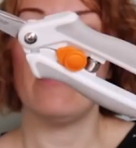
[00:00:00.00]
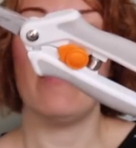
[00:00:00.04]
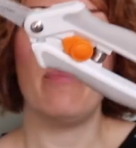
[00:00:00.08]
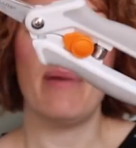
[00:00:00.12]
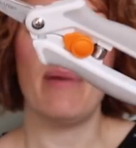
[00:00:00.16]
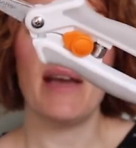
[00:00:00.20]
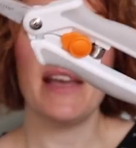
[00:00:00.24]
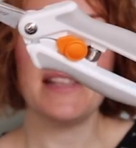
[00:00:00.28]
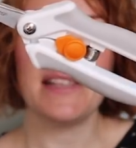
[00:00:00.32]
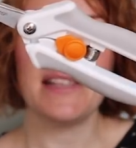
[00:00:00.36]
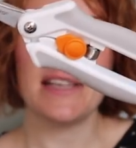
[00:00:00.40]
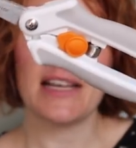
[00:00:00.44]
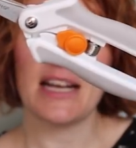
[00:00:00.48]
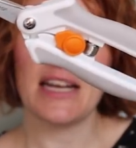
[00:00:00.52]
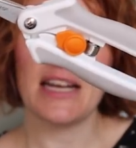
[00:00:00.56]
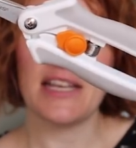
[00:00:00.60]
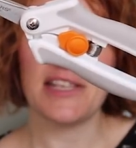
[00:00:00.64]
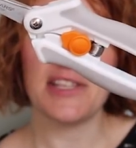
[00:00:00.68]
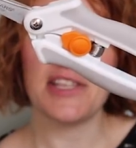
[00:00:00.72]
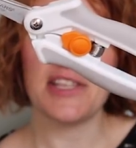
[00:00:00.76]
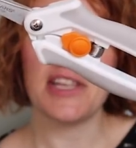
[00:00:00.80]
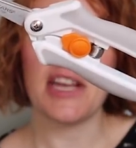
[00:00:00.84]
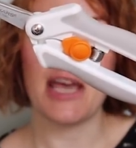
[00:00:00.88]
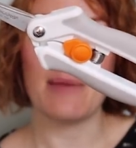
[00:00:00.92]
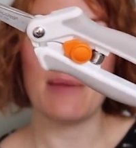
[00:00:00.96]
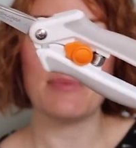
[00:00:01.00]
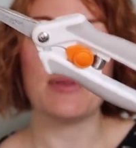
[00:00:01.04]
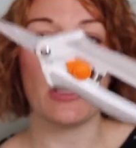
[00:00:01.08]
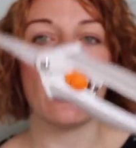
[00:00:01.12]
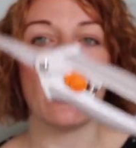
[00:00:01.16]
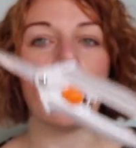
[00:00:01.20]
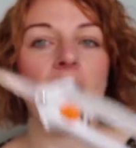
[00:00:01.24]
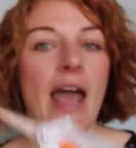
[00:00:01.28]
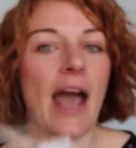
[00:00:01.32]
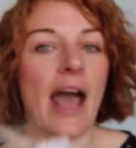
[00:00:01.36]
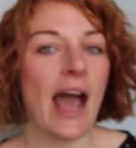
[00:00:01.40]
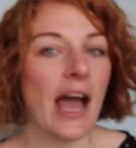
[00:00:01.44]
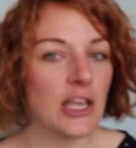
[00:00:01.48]
Basically snips.
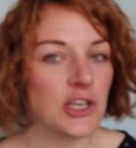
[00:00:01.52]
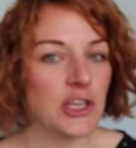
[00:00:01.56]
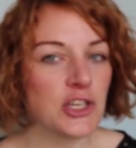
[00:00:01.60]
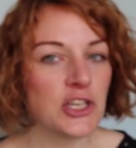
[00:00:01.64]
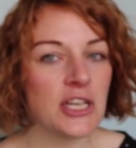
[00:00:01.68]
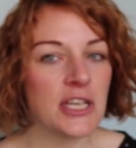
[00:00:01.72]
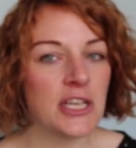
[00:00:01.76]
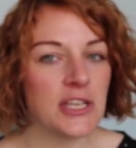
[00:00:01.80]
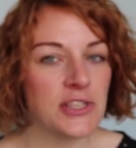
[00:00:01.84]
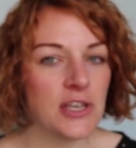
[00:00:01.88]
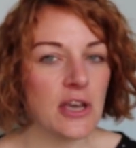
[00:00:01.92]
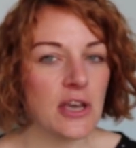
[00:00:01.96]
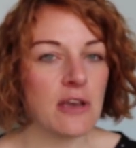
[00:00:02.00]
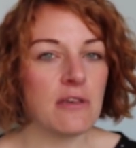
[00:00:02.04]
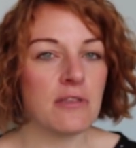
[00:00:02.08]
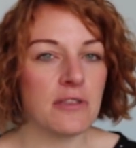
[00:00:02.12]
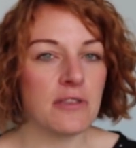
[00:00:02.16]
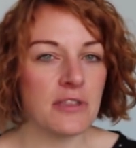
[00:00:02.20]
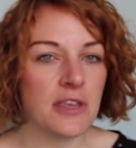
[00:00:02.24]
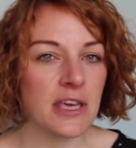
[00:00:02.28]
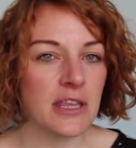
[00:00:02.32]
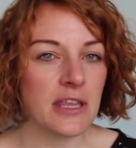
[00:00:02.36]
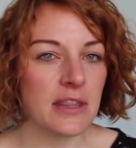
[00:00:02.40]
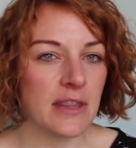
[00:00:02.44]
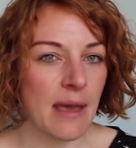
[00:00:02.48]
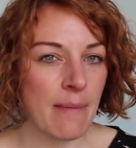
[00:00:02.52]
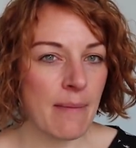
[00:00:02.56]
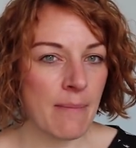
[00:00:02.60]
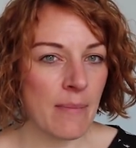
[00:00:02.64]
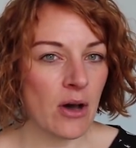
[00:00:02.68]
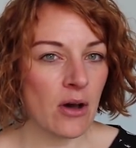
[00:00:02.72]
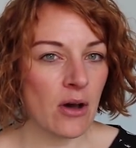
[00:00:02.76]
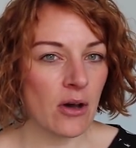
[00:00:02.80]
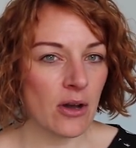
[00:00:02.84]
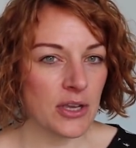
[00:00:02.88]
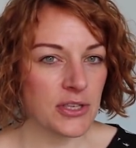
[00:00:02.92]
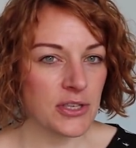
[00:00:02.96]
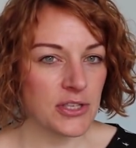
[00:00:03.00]
I actually don't think they're
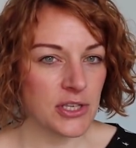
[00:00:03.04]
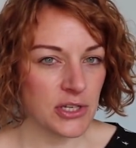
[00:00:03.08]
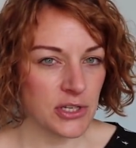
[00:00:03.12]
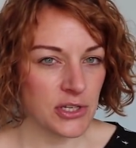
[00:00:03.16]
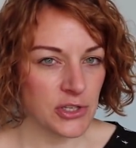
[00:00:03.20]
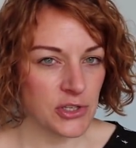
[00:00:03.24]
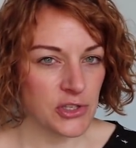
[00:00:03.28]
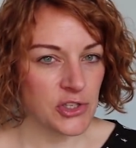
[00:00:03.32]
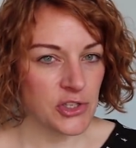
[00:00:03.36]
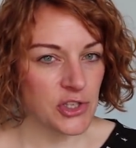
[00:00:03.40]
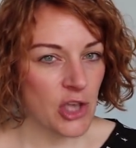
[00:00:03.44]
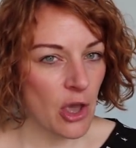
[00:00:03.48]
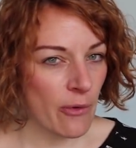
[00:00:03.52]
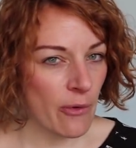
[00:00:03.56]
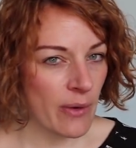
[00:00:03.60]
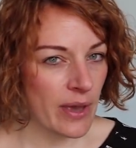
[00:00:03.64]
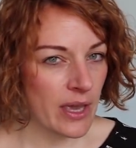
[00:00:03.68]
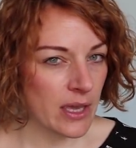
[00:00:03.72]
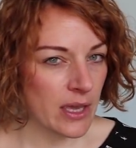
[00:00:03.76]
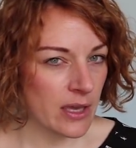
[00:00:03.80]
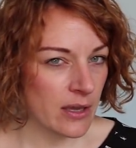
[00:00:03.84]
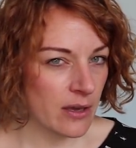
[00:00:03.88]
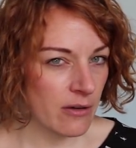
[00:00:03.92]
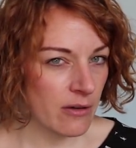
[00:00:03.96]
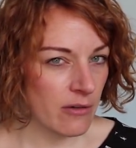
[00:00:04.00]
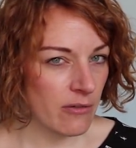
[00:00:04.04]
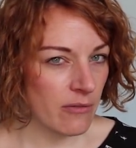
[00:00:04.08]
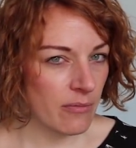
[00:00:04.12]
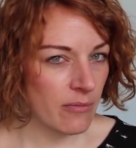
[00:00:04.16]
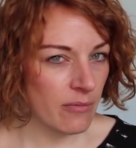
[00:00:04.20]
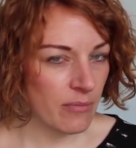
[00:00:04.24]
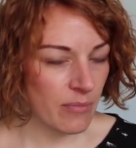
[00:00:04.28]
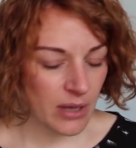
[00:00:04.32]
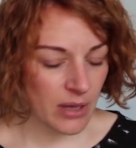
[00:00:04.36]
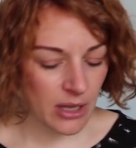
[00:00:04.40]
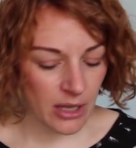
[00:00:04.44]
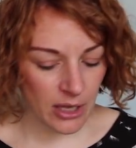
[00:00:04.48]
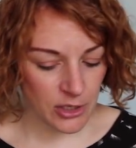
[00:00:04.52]
marketed as sewing
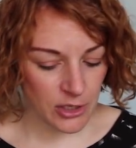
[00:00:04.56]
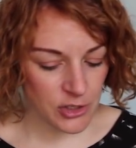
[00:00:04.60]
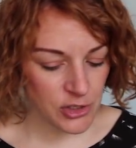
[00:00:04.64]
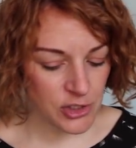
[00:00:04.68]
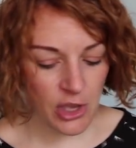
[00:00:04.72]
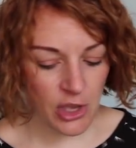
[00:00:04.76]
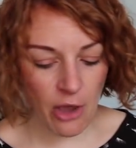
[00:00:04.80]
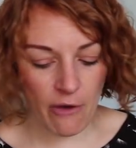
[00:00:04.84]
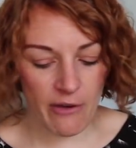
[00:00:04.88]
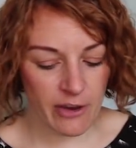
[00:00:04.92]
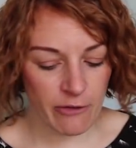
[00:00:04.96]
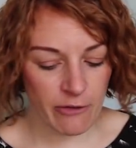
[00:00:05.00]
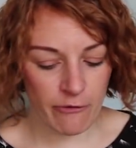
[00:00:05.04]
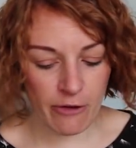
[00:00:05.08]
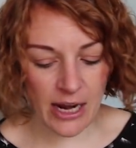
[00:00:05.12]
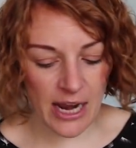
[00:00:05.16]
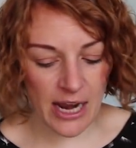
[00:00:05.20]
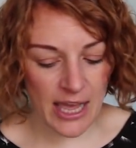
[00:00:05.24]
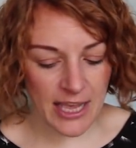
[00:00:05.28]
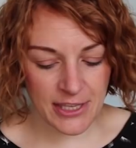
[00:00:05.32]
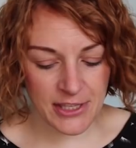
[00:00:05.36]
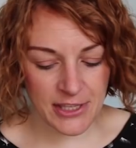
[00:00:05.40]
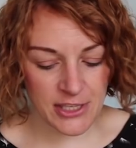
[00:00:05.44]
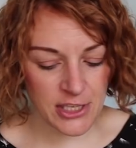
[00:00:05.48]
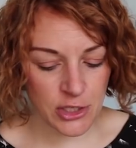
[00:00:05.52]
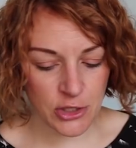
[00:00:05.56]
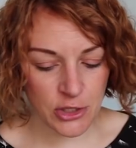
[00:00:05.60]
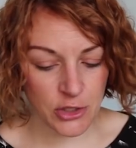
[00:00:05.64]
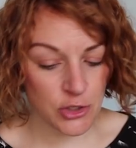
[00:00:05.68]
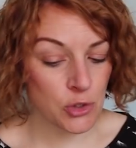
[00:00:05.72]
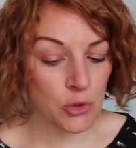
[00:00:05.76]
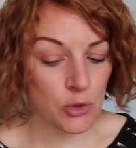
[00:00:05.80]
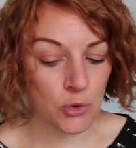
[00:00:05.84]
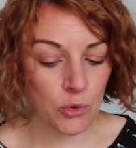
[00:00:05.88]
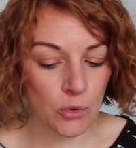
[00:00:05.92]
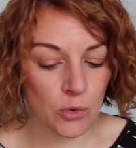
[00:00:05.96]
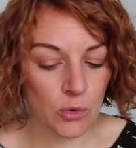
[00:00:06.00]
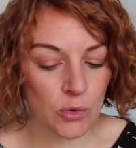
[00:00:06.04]
related
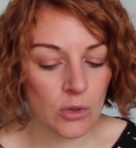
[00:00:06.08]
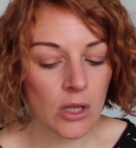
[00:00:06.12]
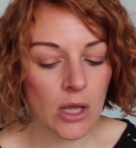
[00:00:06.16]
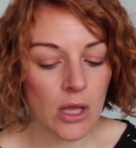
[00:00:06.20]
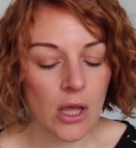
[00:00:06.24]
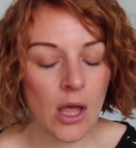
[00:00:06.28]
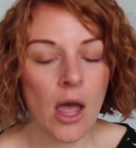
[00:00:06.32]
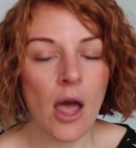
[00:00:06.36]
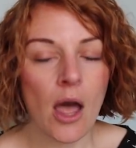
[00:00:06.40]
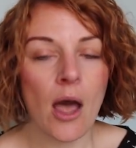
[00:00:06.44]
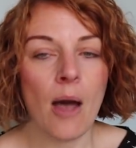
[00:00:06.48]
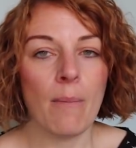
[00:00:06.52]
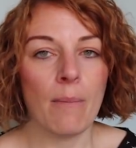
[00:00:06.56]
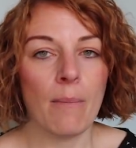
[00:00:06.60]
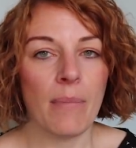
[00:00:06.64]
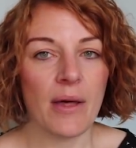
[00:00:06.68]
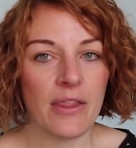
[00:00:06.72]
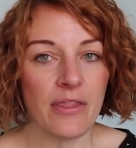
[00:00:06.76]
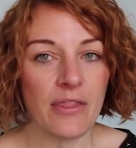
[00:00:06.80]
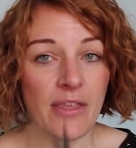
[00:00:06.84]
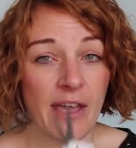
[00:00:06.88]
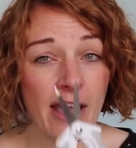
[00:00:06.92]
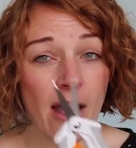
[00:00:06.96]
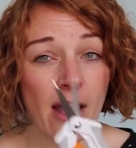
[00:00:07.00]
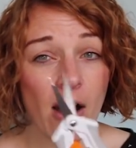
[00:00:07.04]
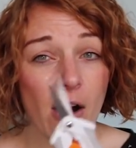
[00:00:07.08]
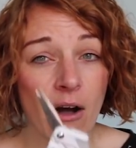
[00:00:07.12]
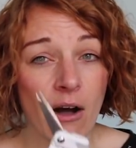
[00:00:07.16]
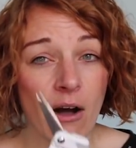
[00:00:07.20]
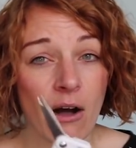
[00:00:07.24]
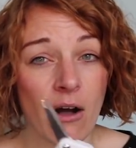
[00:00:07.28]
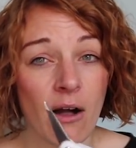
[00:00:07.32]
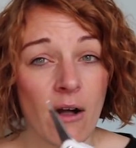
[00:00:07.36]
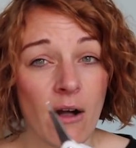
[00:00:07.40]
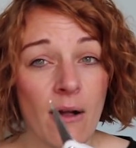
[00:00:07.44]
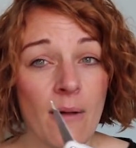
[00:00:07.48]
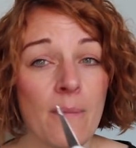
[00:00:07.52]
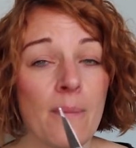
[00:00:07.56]
tool, but they
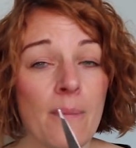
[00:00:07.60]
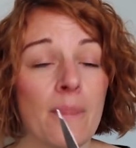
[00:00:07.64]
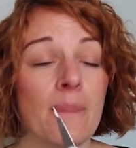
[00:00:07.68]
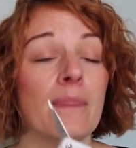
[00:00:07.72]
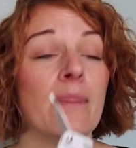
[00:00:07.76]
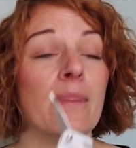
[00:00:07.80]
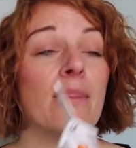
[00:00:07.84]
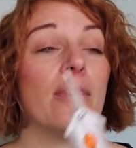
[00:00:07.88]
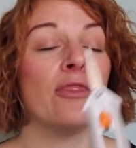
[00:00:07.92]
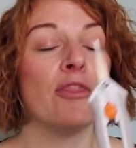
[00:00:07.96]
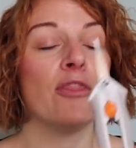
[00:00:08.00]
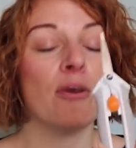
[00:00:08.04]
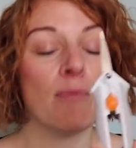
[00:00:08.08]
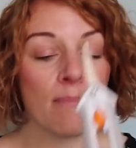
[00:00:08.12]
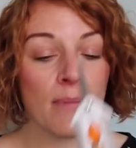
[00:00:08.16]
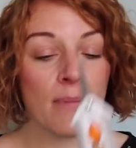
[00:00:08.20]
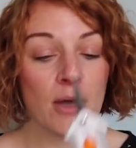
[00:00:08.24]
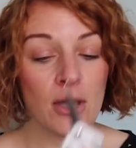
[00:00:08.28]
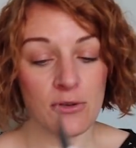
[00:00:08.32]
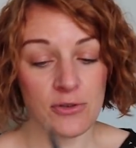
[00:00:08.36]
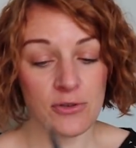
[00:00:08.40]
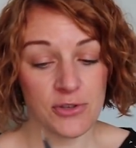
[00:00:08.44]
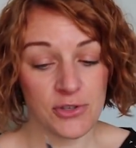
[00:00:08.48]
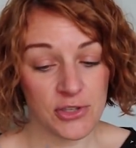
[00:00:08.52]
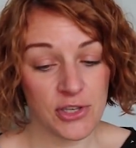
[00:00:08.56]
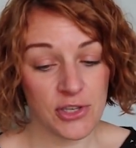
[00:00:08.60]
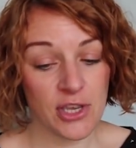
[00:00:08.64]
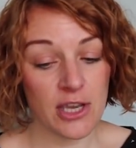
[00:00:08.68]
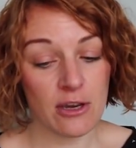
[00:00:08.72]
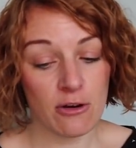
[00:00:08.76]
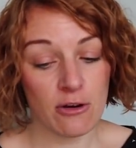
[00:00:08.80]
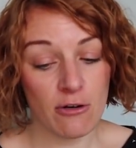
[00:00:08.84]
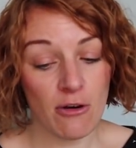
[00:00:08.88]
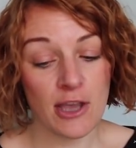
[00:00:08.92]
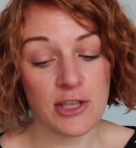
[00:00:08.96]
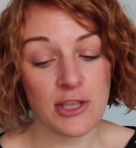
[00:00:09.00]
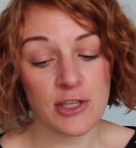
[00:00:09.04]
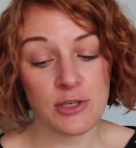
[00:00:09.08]
are the most
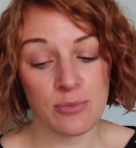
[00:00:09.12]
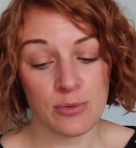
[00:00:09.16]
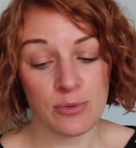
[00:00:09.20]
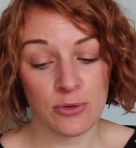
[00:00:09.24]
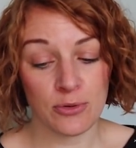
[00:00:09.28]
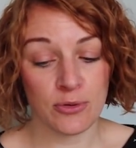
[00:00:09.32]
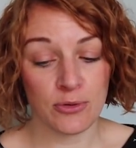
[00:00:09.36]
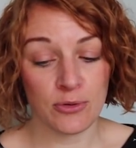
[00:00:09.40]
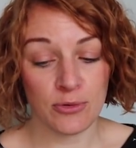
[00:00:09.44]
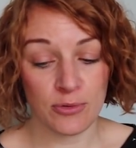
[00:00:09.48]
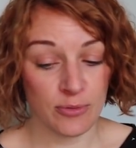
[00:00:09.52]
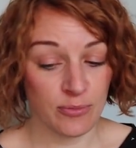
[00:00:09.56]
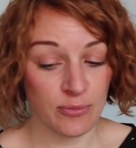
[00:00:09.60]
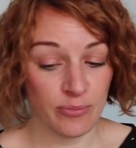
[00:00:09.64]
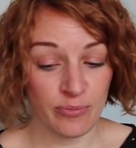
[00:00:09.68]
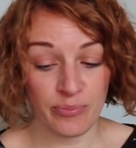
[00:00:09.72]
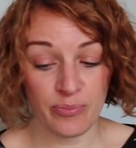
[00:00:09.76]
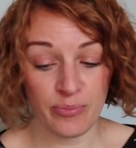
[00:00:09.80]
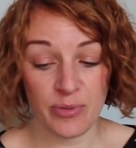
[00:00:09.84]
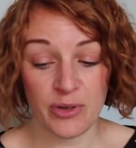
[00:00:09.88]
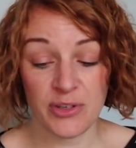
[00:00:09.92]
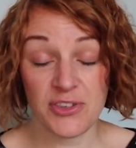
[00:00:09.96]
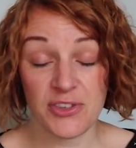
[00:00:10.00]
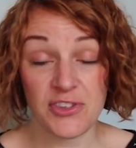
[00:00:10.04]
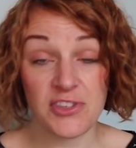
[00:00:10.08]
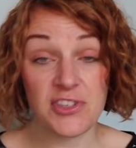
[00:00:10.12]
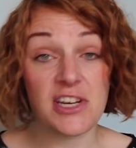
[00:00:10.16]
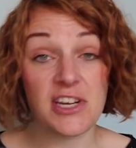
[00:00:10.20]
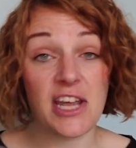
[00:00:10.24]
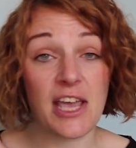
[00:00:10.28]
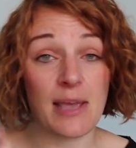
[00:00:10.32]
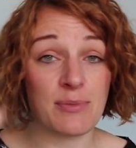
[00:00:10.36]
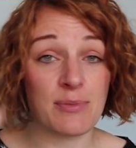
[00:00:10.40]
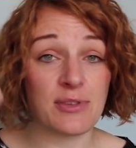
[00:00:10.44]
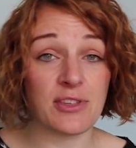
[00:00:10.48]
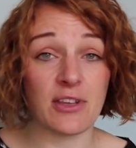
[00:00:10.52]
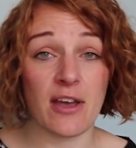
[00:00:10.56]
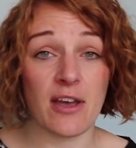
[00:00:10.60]
incredible
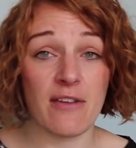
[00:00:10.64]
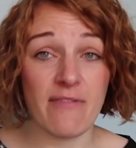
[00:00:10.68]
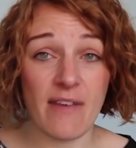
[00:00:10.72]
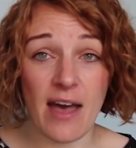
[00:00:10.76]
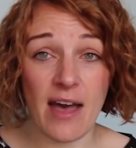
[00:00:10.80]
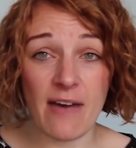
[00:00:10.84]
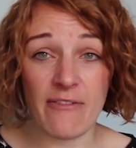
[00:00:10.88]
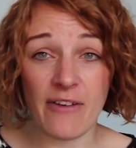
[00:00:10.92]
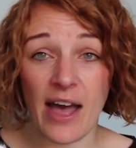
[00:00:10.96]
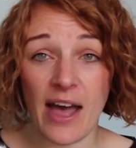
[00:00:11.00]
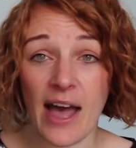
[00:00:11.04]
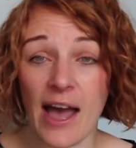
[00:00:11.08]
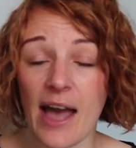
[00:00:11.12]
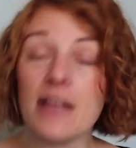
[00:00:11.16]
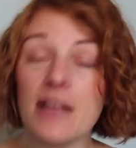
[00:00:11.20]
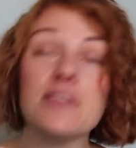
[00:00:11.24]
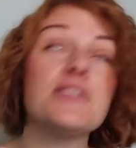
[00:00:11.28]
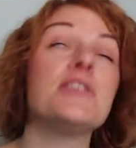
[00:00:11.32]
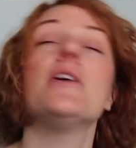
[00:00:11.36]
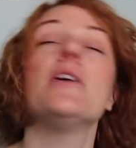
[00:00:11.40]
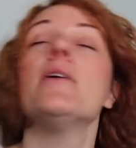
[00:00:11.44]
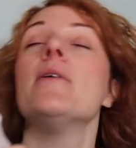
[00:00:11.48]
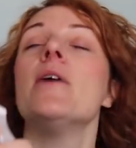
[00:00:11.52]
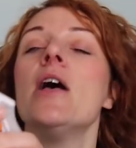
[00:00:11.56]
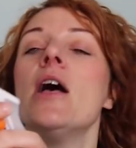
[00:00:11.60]
snips I've ever had.